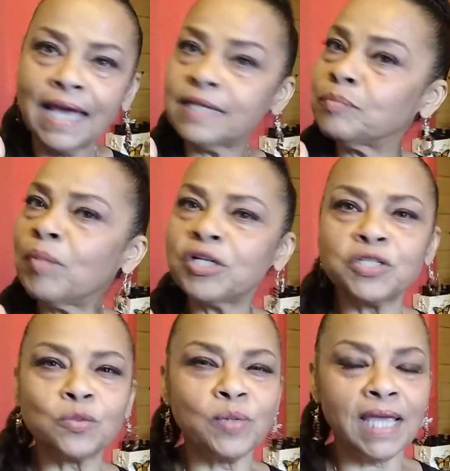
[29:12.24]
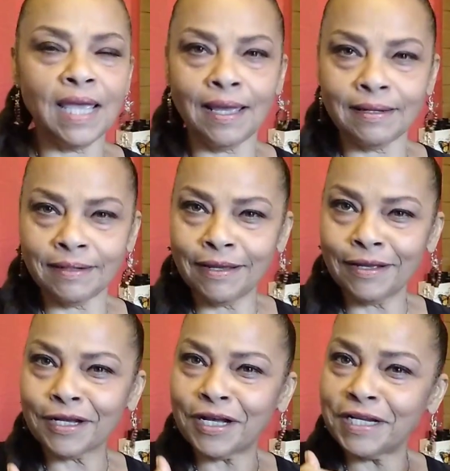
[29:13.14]
As much as we can,
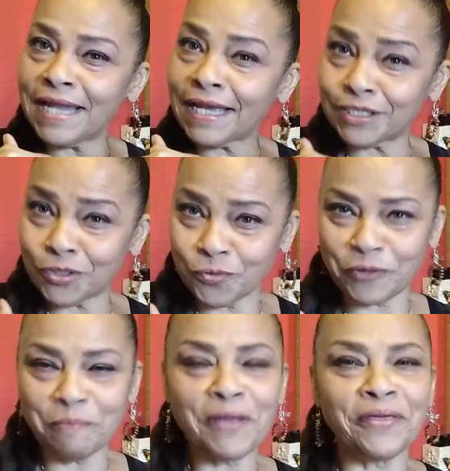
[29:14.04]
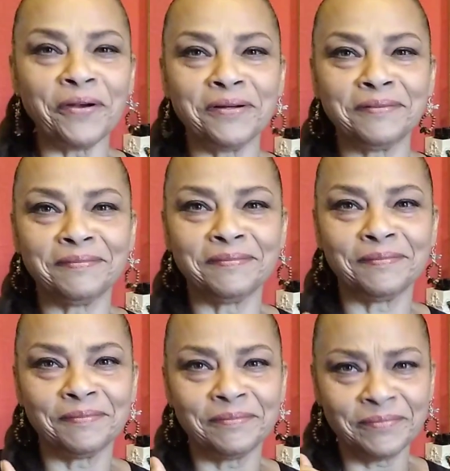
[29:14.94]
connect with Mother.
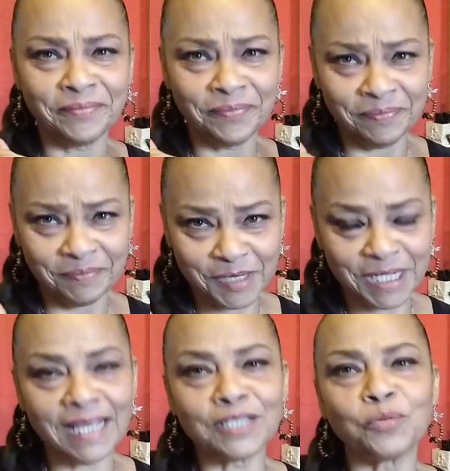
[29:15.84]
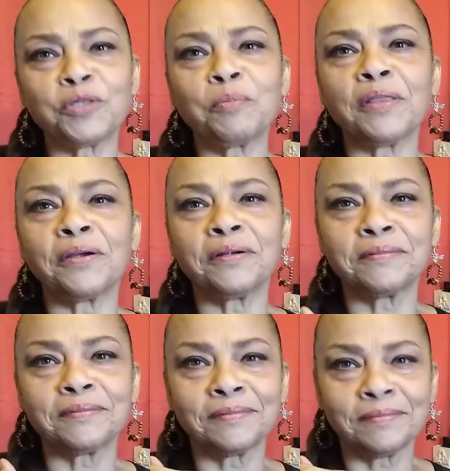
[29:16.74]
Connect with Mother.
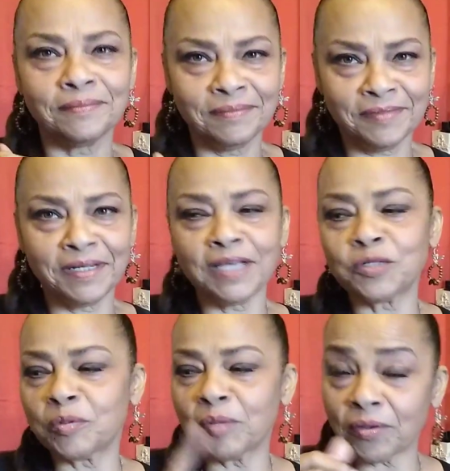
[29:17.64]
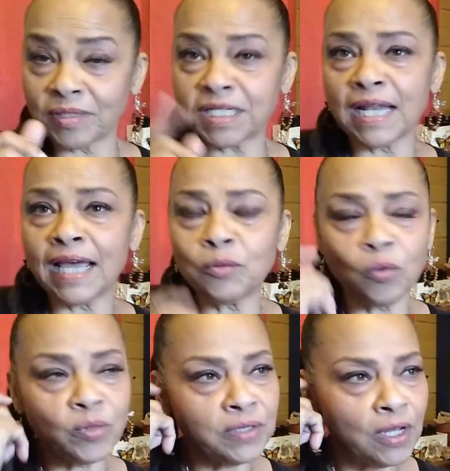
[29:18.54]
And tonight,
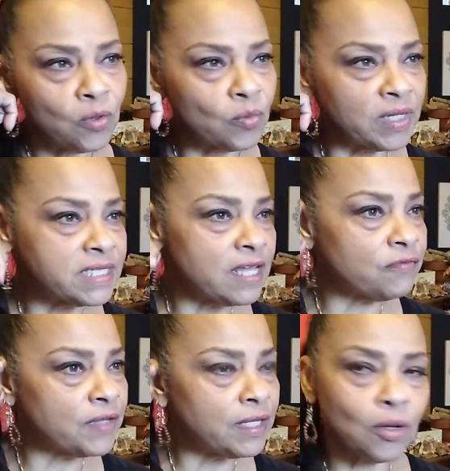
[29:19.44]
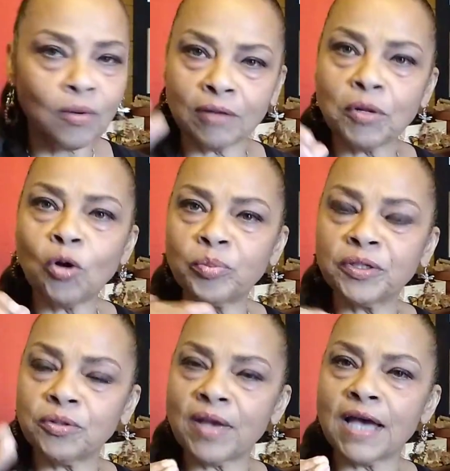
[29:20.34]
when we release that video, I'm
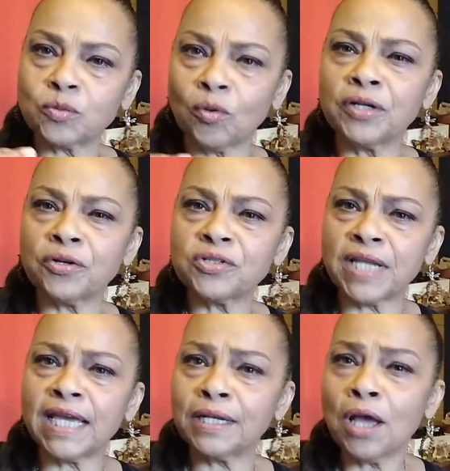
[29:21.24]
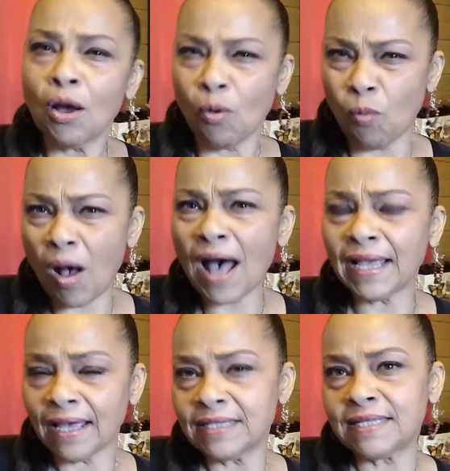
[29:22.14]
hoping you guys will understand
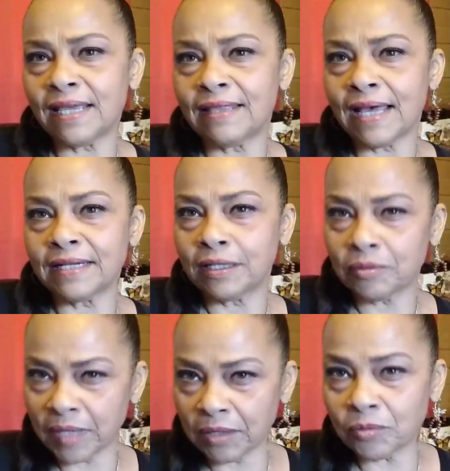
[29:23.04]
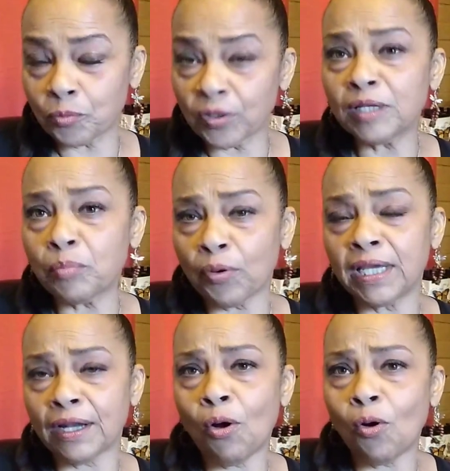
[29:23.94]
why I say that. It'll really
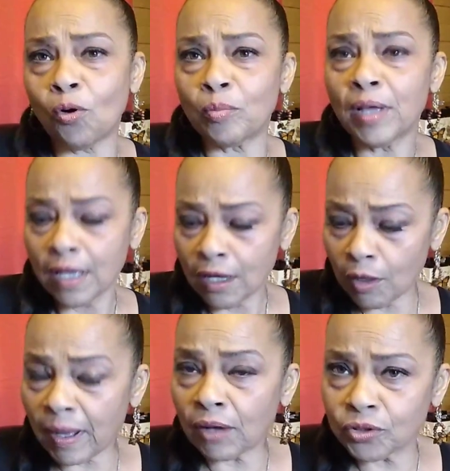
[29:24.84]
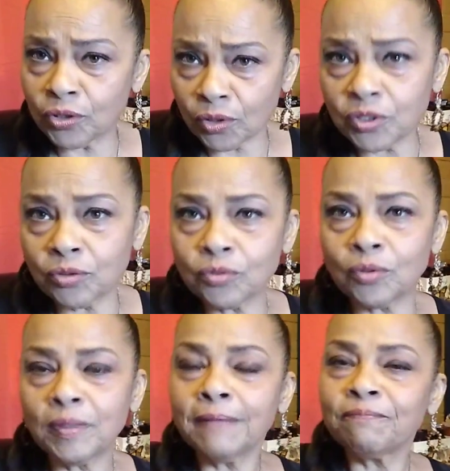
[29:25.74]
bring it home about,
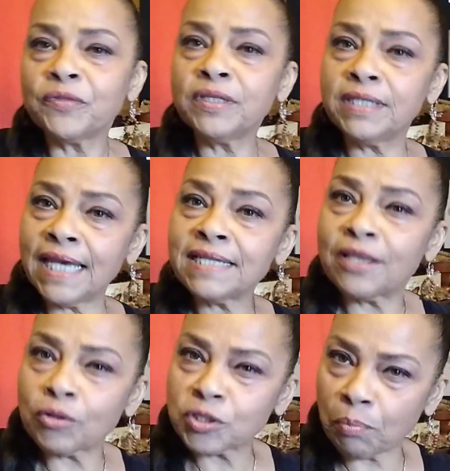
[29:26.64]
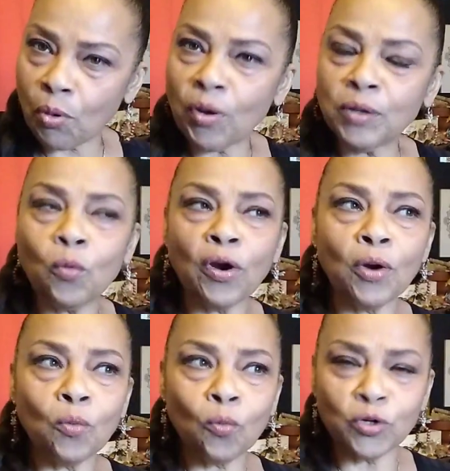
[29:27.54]
yes, there is a point
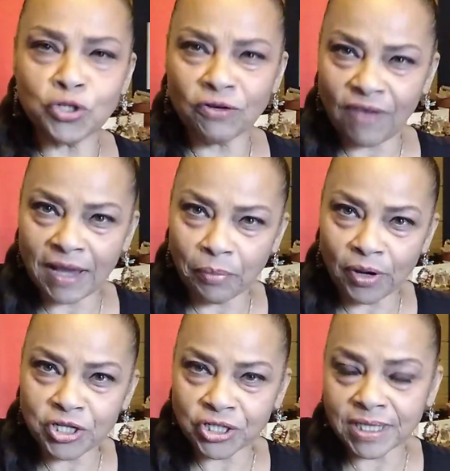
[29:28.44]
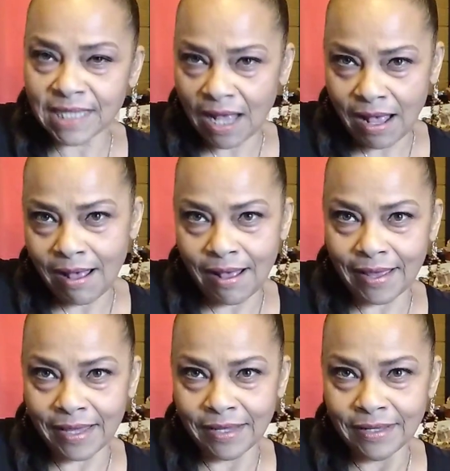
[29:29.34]
where when your vibration is
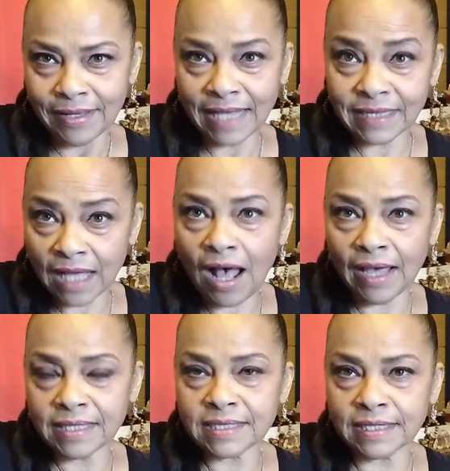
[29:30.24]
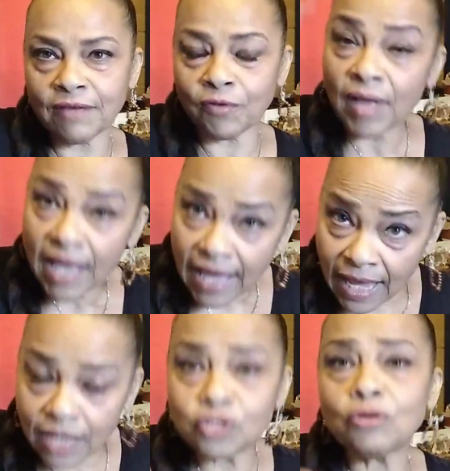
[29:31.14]
high, at the highest level,
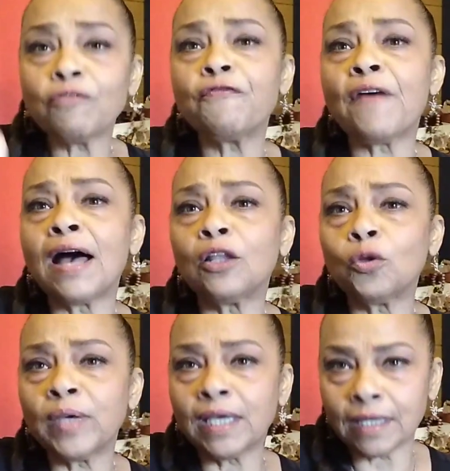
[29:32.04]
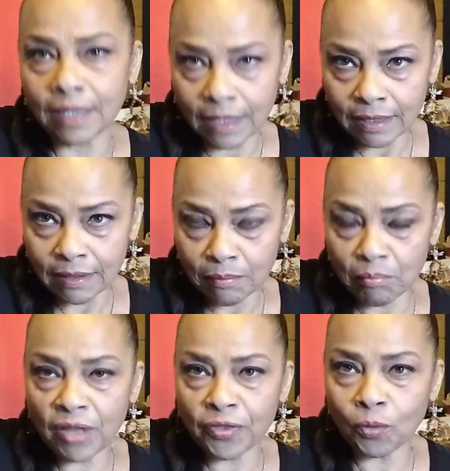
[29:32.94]
as you're following
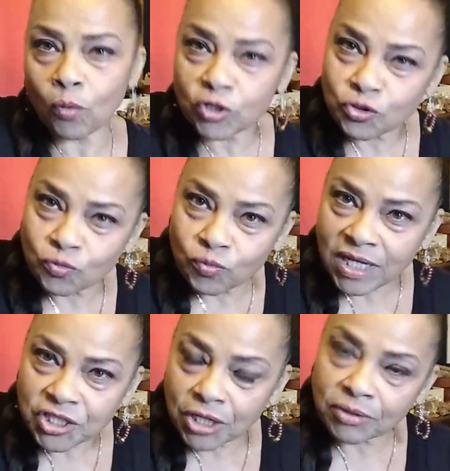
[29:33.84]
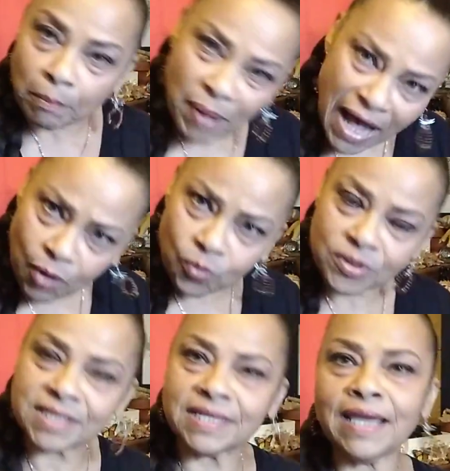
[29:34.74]
Mother, once you reach here, the
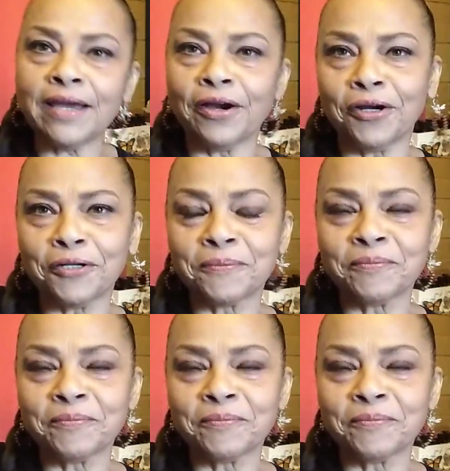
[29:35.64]
power is there.